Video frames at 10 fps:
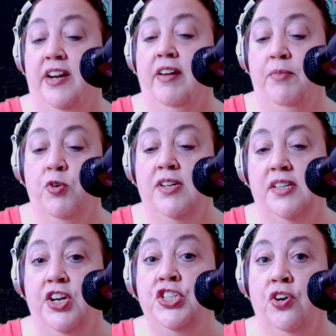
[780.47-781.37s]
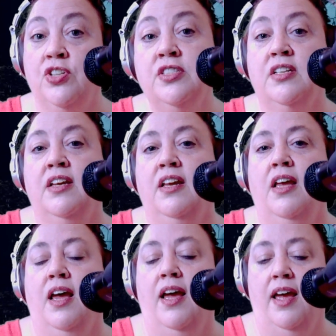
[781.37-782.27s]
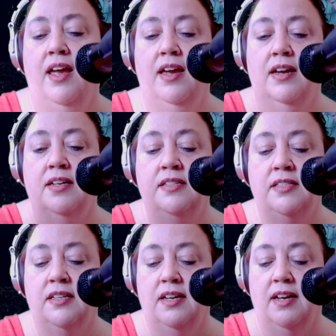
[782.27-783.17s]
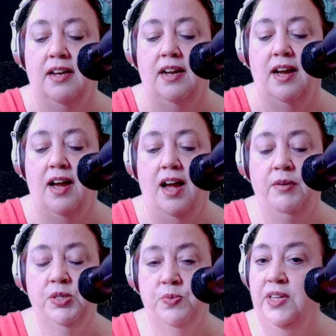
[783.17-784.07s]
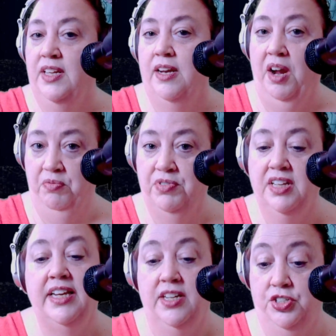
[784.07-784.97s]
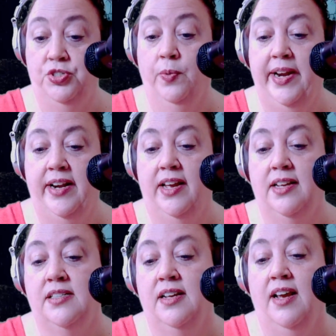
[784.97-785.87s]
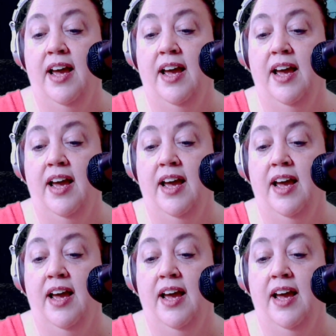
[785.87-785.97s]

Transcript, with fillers: hearing more as an adult. And I was really, I really enjoyed it.